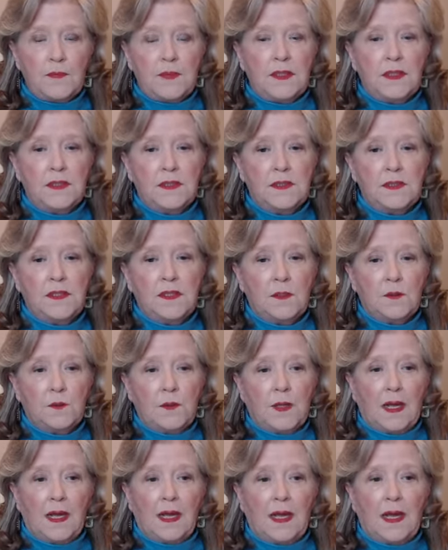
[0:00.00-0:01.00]
So
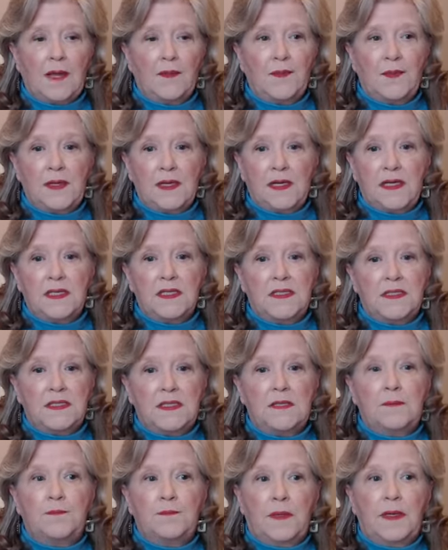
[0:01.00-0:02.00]
I think it's
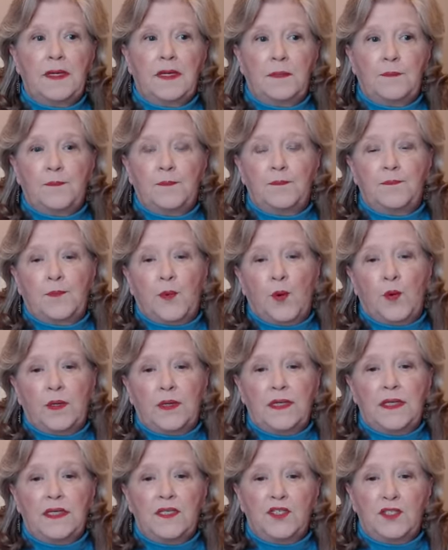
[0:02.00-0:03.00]
an
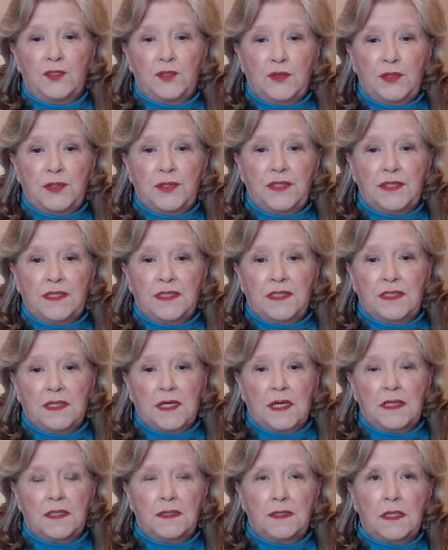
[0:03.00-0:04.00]
important issue to
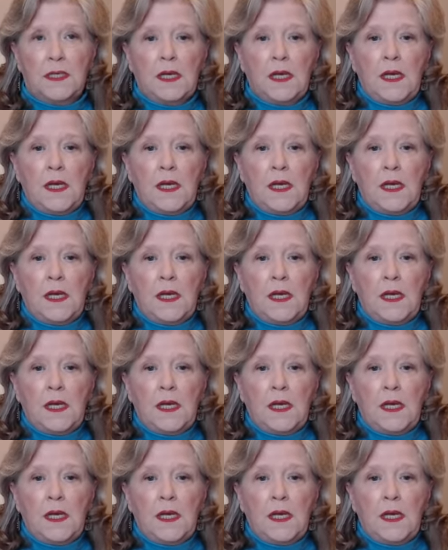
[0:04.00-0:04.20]
discuss.